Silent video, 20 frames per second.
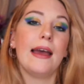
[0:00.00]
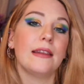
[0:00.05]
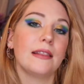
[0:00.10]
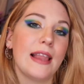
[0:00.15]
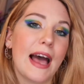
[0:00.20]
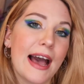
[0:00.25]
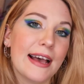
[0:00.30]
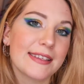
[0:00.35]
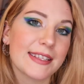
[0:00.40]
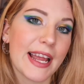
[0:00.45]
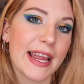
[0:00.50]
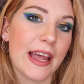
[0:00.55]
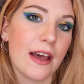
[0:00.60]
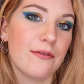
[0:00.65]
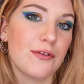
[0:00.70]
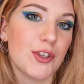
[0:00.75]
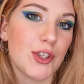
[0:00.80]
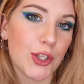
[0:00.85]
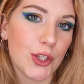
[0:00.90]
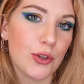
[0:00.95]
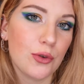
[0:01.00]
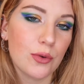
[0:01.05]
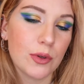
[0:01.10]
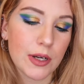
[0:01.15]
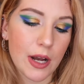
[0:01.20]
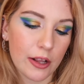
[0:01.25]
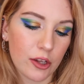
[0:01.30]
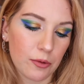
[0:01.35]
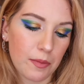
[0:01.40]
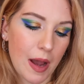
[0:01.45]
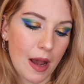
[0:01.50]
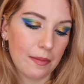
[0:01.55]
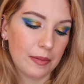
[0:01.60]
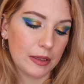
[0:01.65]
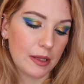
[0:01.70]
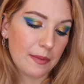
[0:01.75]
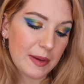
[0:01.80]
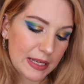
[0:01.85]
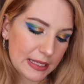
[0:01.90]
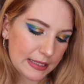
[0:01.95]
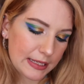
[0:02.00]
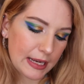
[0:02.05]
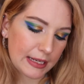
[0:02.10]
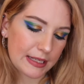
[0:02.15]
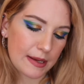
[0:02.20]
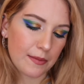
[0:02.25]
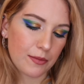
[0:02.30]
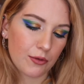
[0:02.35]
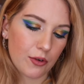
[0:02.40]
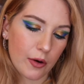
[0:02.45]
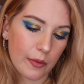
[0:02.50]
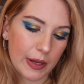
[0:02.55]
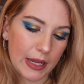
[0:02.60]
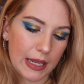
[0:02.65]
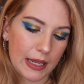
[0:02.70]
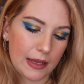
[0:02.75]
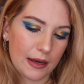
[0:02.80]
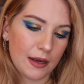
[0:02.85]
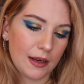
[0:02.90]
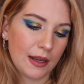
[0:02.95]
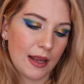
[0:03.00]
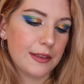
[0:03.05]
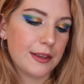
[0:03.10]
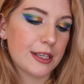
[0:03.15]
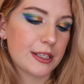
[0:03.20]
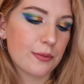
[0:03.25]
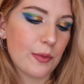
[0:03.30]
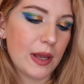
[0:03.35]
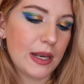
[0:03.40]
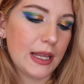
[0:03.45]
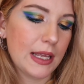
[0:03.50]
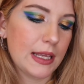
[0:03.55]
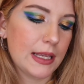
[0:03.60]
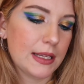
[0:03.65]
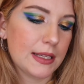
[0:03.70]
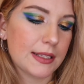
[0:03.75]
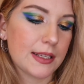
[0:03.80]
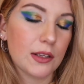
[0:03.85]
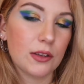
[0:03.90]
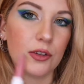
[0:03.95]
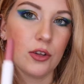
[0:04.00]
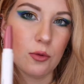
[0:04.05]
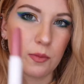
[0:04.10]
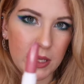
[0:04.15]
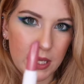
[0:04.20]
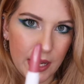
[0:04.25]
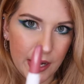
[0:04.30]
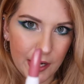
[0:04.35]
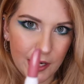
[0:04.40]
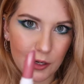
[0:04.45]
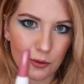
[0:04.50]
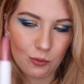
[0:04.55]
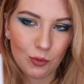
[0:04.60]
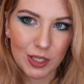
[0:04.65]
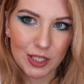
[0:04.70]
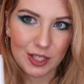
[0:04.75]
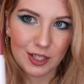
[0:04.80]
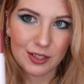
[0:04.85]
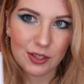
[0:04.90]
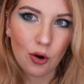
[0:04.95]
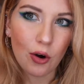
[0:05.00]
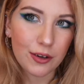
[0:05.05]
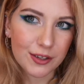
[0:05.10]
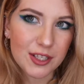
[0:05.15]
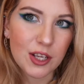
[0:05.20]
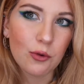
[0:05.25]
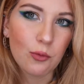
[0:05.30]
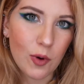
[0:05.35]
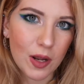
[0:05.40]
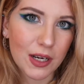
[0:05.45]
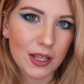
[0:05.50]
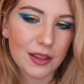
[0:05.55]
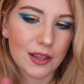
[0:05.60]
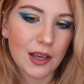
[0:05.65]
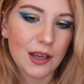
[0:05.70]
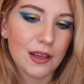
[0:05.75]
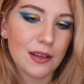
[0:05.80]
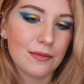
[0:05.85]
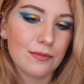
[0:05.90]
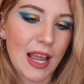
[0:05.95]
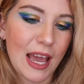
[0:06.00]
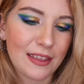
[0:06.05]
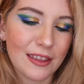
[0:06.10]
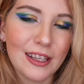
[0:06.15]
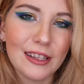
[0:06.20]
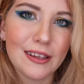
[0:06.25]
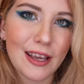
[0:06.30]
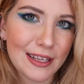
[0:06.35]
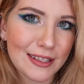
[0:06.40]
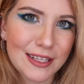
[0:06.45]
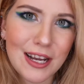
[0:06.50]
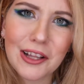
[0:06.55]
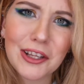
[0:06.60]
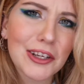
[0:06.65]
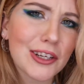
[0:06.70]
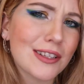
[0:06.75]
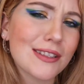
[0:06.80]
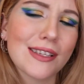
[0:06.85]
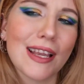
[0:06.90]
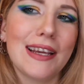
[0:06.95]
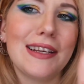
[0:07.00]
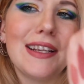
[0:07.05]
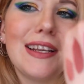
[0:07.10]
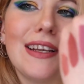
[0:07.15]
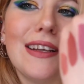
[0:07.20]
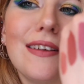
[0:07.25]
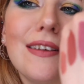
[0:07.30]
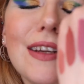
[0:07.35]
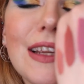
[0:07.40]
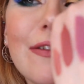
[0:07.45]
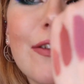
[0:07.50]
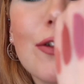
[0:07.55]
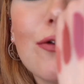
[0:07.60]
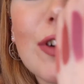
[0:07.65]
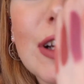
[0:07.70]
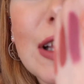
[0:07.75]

And last, I have two ColourPop Lippie Stix I'm throwing in. This one is Lumiere, which is also one of the Kathleen Lights colors. I didn't even